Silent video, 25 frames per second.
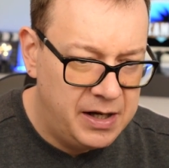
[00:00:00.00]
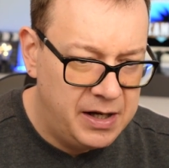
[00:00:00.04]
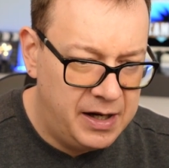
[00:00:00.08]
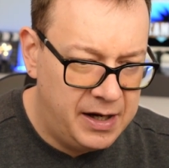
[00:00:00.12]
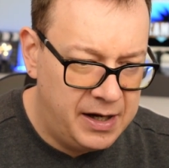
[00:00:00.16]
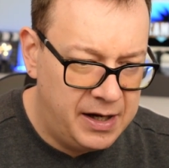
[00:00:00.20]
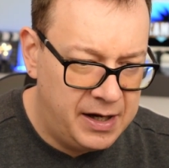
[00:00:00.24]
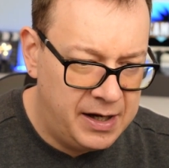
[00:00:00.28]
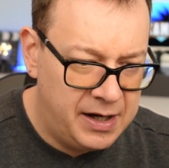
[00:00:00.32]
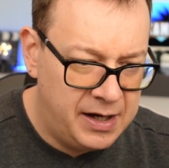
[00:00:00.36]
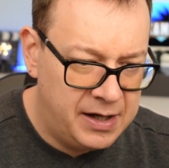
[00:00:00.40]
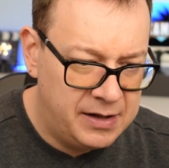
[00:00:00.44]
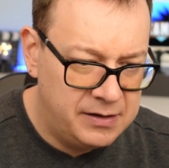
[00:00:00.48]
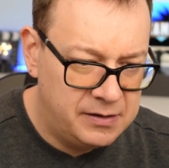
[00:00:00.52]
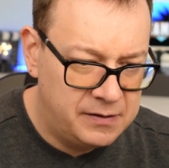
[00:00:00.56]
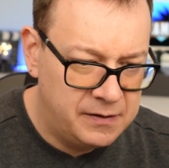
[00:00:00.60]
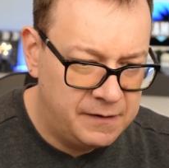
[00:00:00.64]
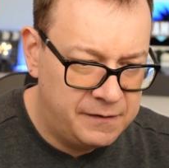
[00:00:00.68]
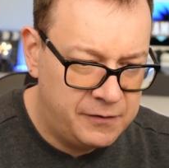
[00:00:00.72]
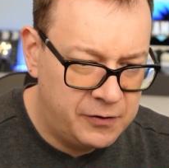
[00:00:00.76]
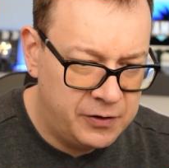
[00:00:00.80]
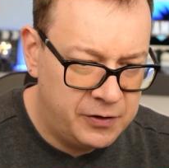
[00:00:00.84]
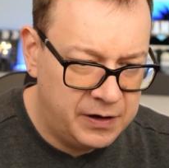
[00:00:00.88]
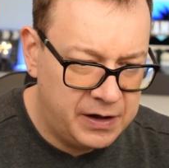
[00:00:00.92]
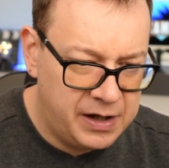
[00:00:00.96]
and uh,
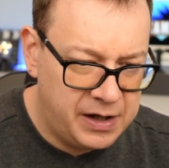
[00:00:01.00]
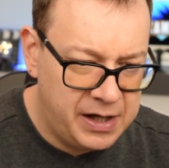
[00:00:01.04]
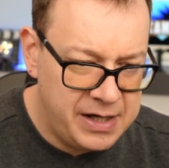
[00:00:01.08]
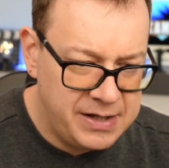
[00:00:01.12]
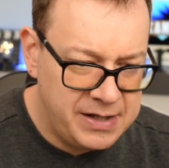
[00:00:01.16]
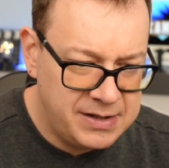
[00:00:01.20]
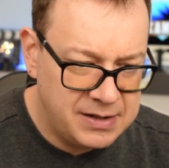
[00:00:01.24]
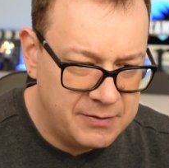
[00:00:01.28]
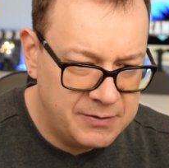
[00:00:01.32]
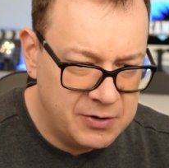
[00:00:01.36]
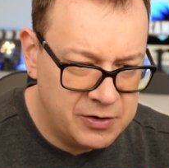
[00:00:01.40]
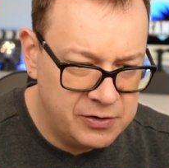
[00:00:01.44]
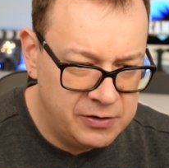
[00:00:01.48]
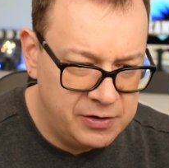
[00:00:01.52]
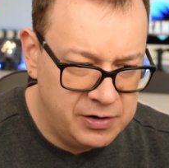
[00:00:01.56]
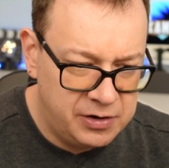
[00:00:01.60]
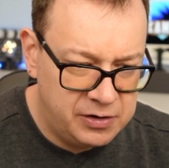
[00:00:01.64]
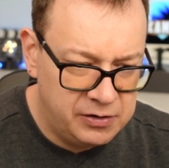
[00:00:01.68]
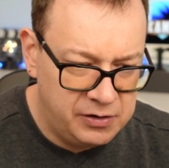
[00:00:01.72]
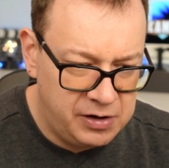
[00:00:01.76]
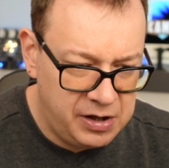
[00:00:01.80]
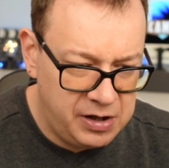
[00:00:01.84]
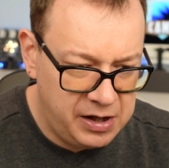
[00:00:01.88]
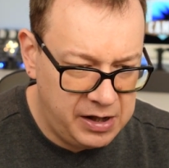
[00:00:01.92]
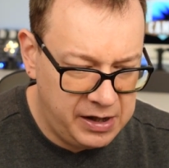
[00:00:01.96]
for the case, I'm going
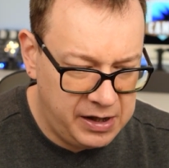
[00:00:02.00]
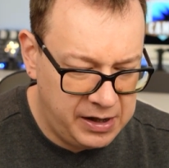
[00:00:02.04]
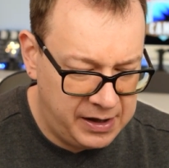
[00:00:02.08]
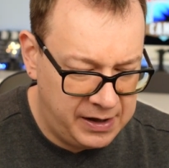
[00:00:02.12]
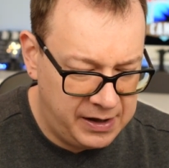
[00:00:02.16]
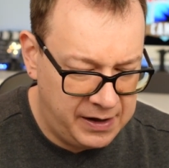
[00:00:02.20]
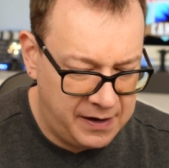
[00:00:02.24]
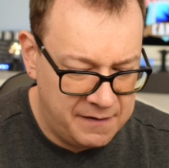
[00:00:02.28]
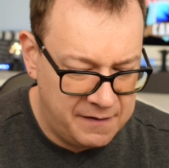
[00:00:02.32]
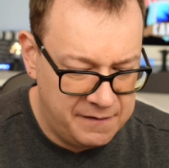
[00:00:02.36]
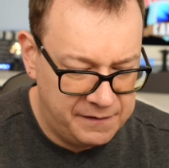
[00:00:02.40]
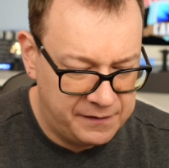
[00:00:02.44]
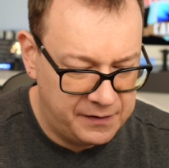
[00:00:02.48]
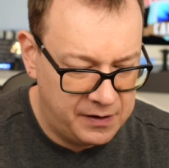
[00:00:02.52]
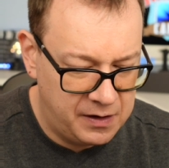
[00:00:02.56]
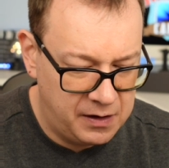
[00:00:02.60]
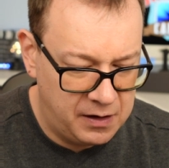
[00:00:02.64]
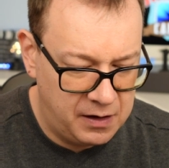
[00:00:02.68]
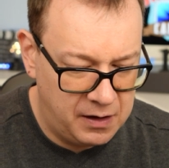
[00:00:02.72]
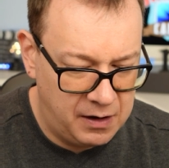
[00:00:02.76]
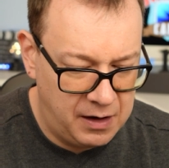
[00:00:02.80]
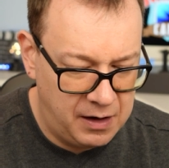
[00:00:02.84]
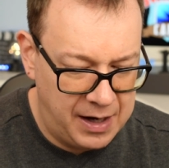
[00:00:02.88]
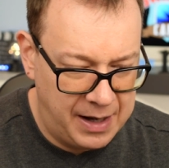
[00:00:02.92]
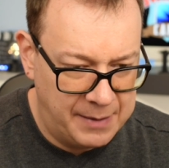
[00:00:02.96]
to have a
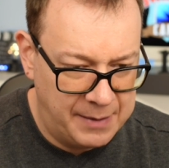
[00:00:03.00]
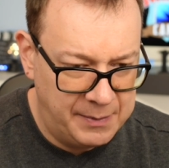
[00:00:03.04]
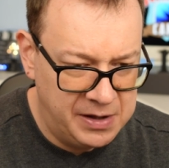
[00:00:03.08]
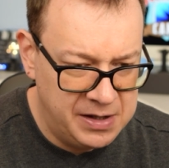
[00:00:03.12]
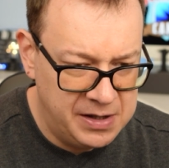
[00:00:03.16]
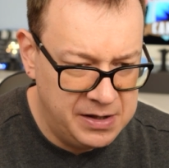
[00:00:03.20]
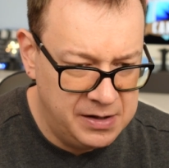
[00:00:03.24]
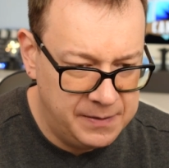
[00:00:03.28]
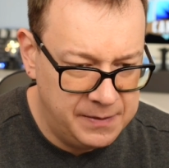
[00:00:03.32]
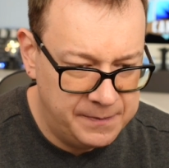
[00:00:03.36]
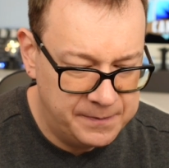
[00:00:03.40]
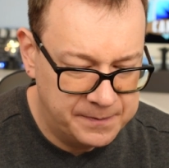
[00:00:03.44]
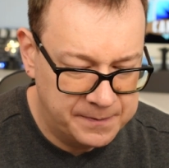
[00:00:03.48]
lemon.